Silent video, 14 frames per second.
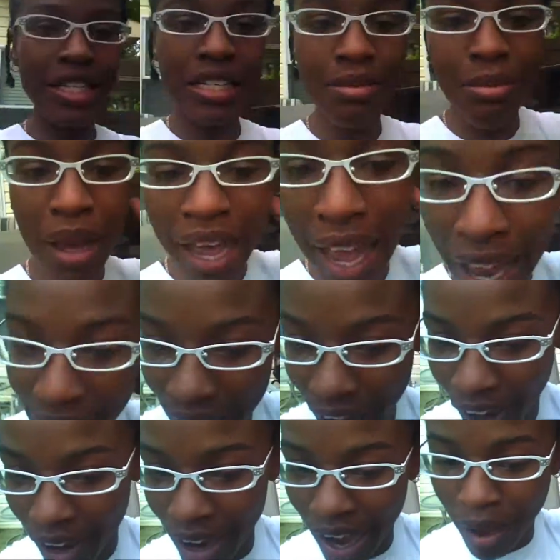this is my
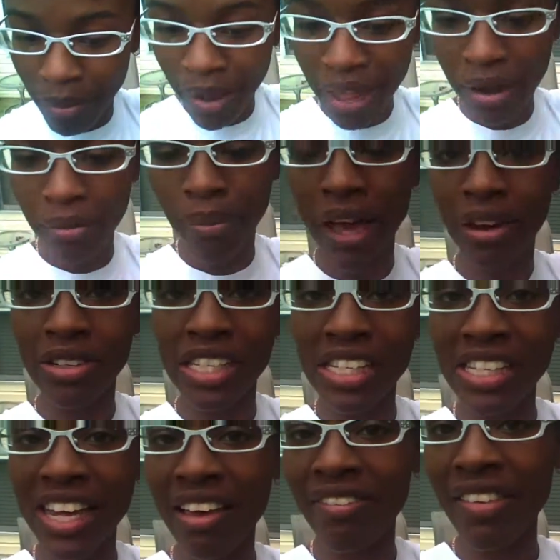hair. I'm at about
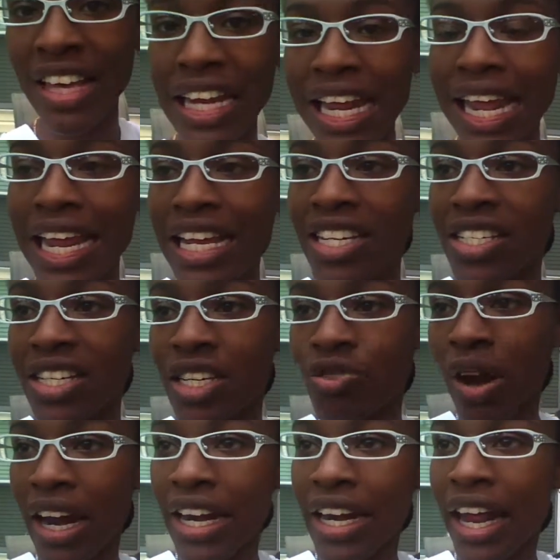7 inches
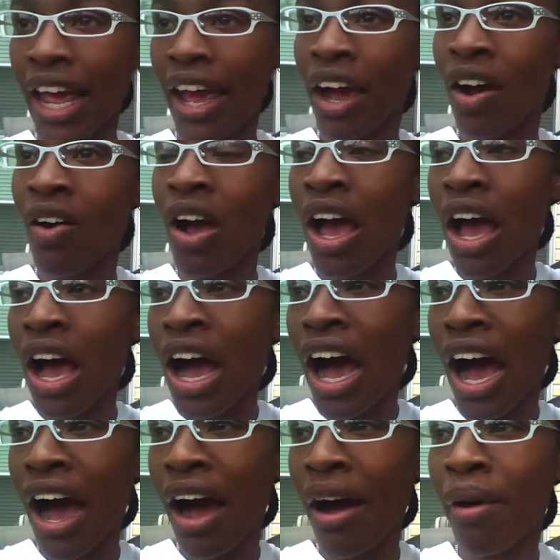right now.
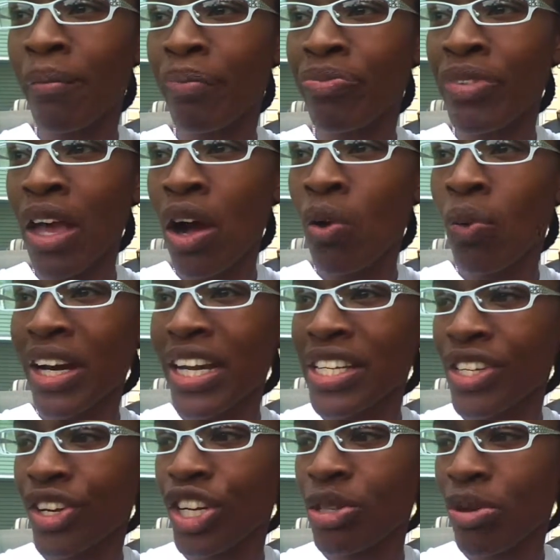What is
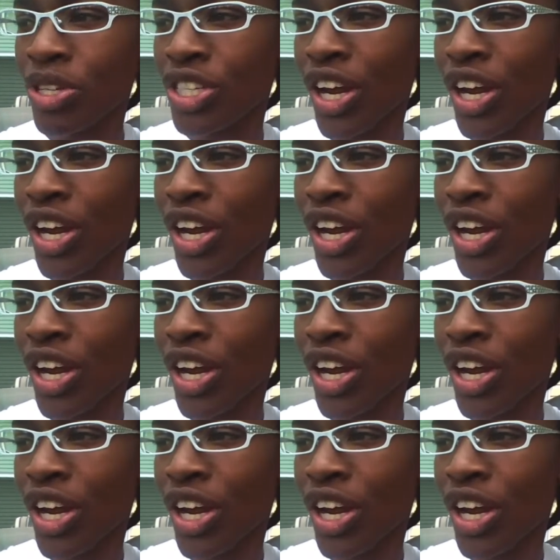it? Your